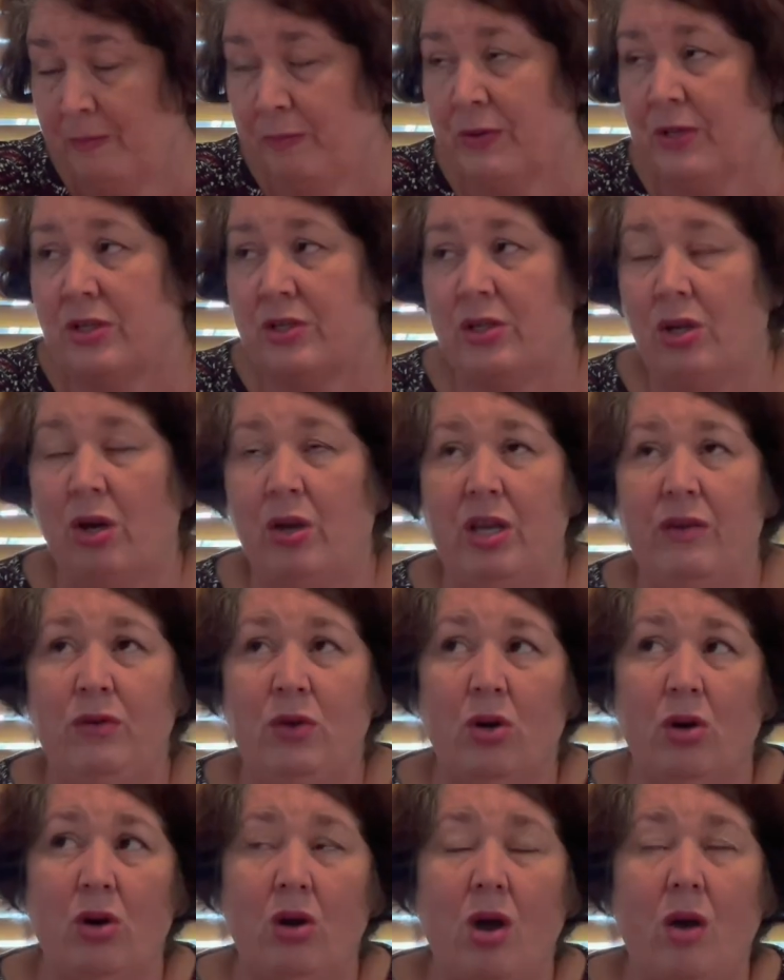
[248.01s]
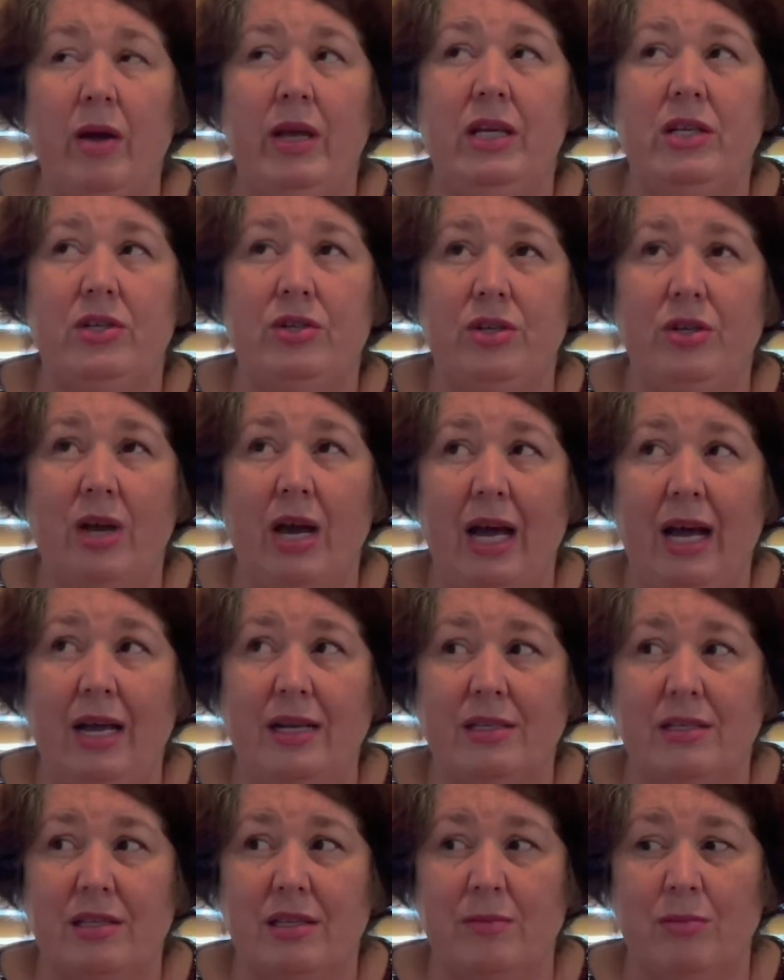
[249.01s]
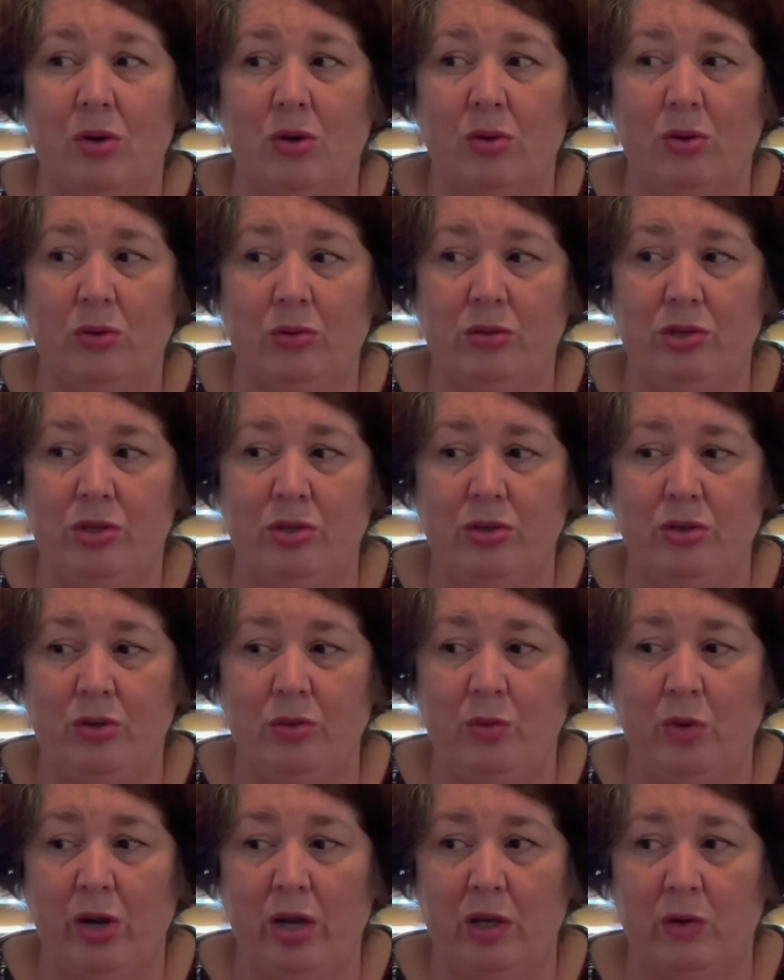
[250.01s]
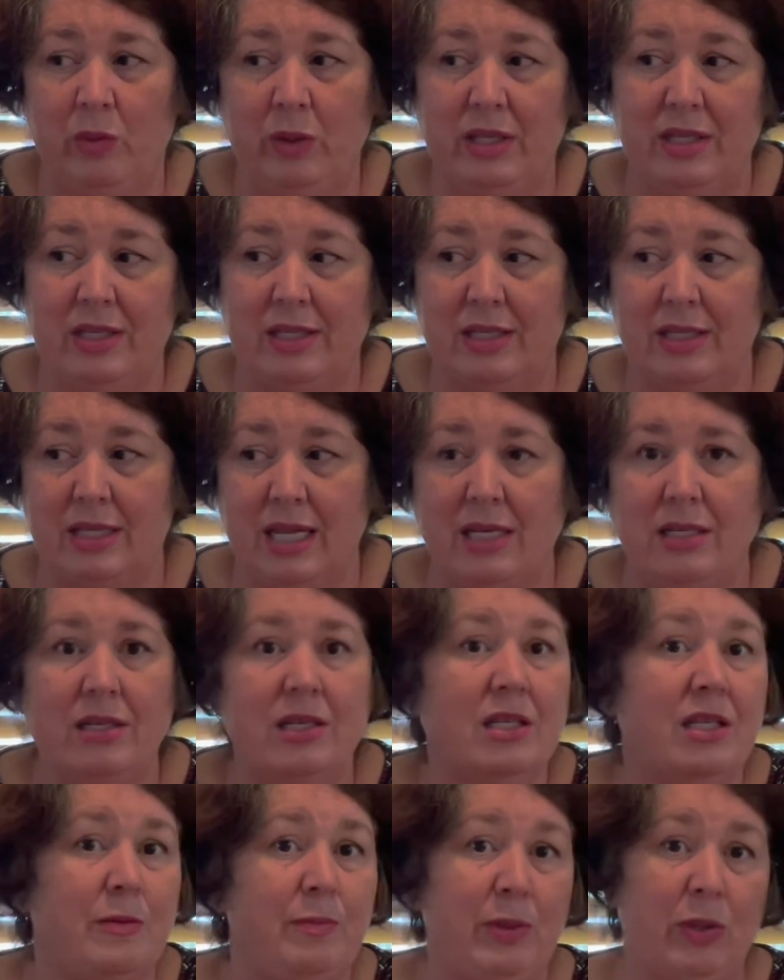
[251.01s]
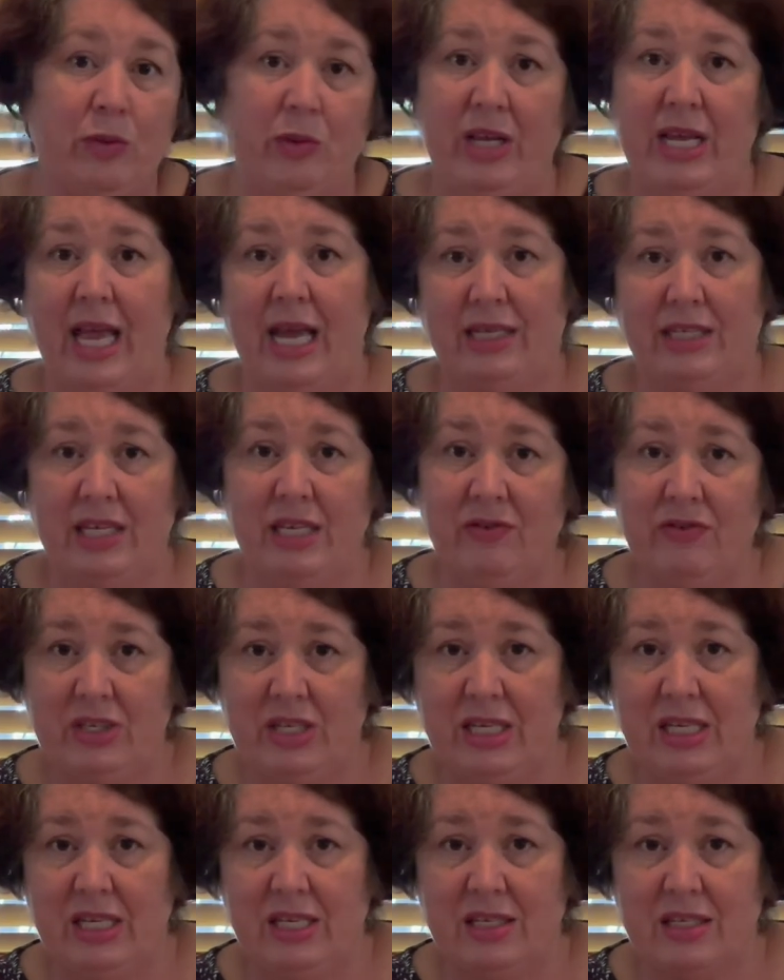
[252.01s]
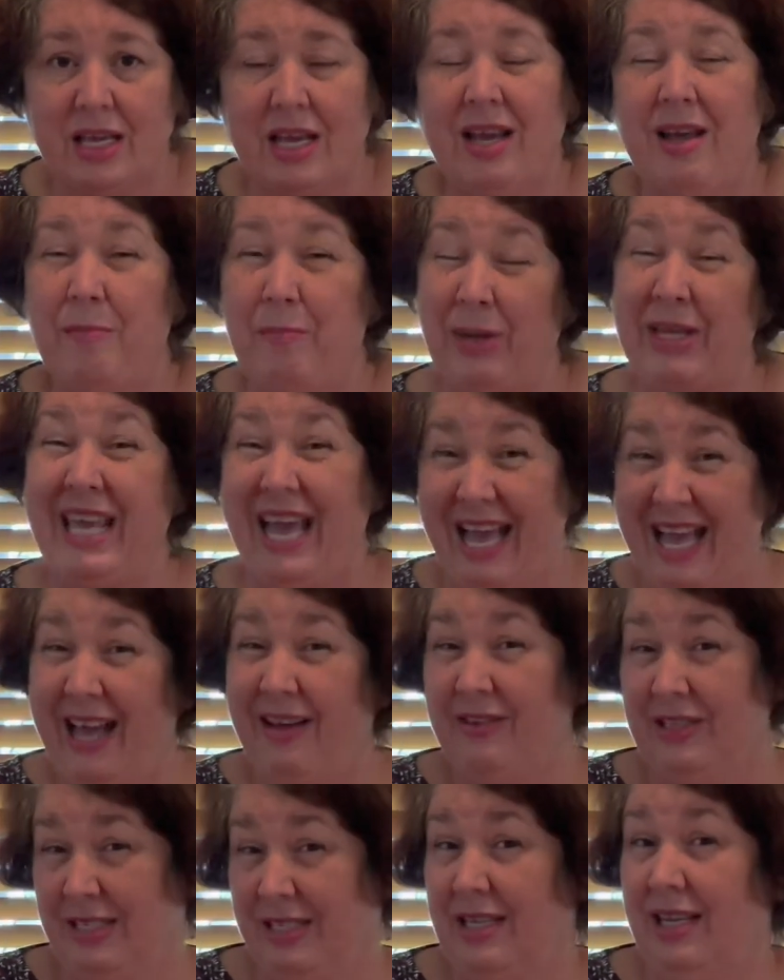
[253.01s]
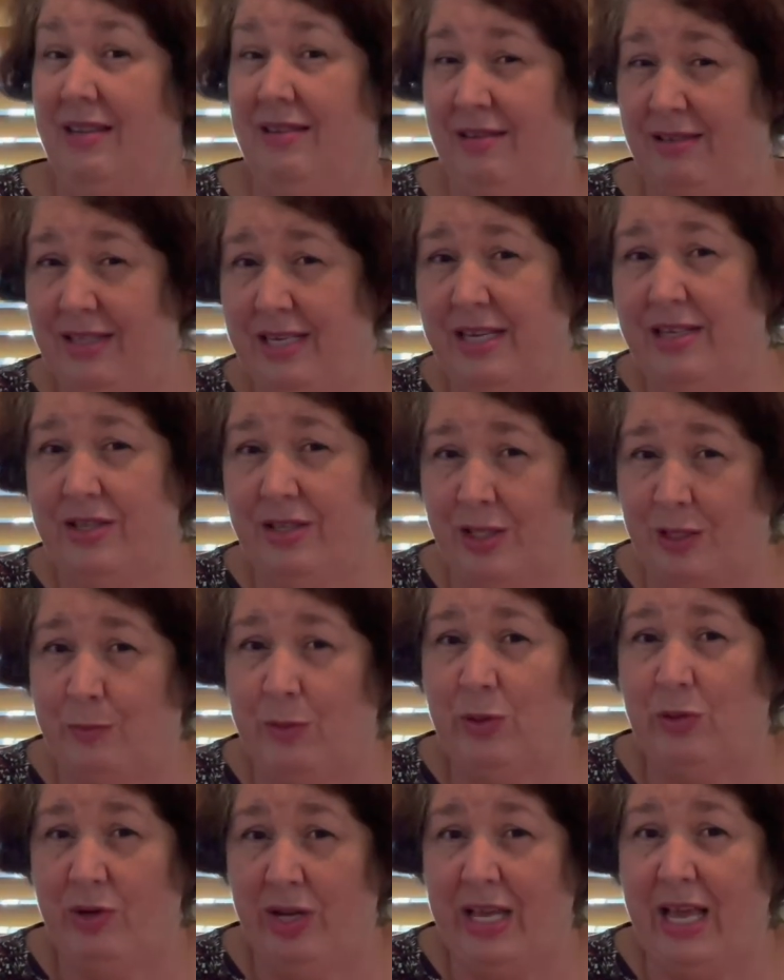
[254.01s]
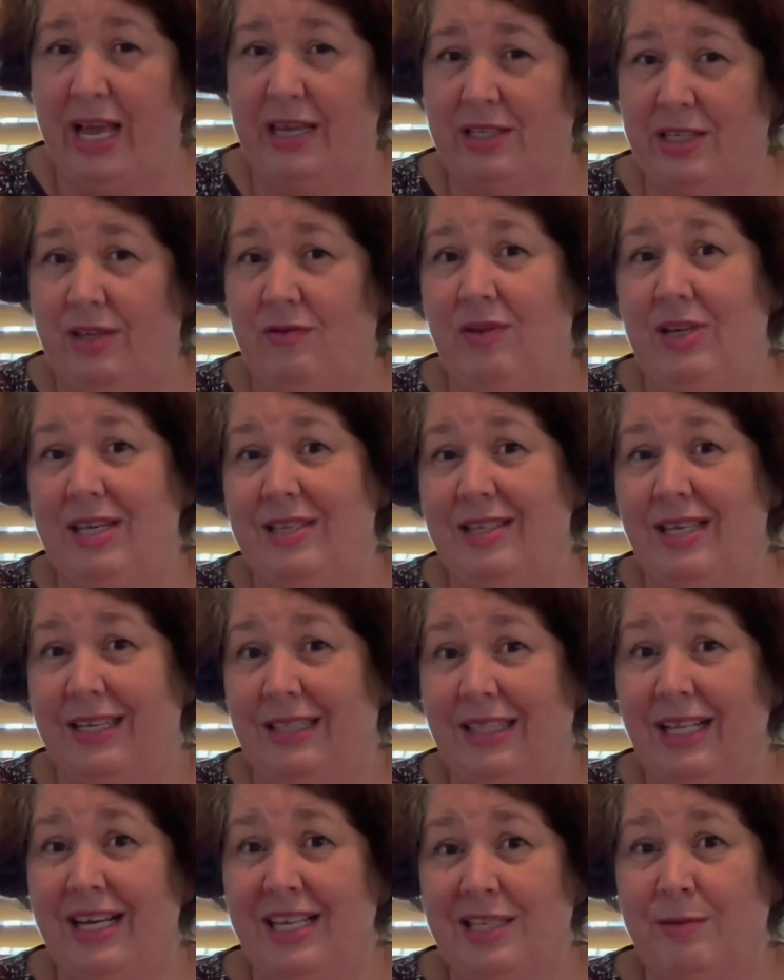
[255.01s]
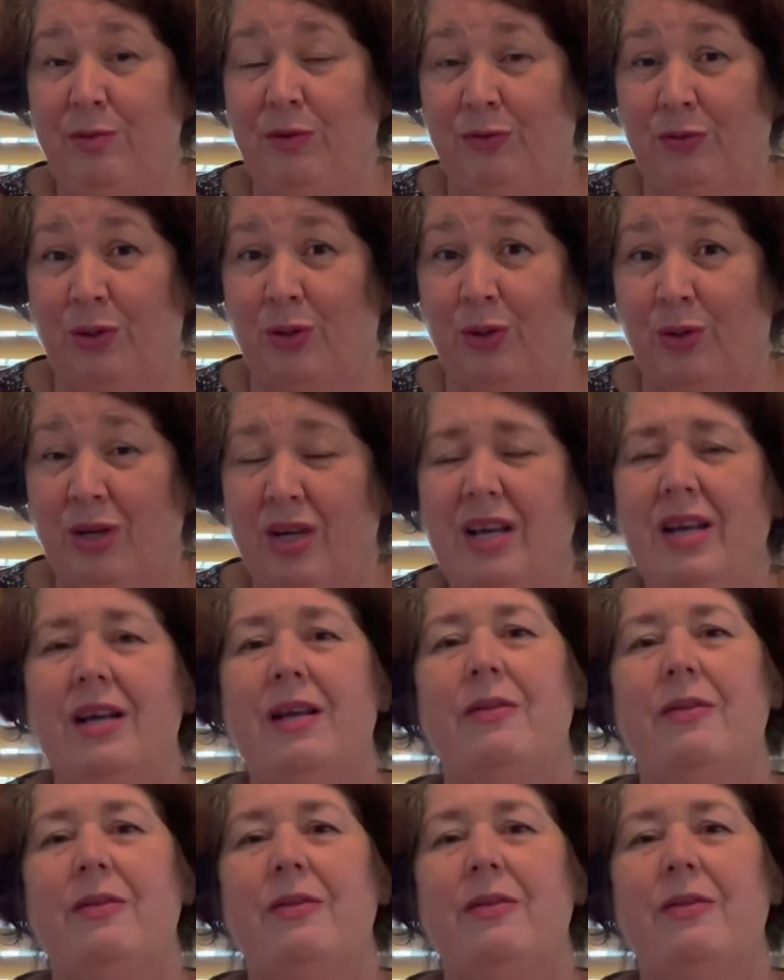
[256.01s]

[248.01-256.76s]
So if you're going to ask them all to work with sentence building activities, but you haven't done sentence building activities in class before,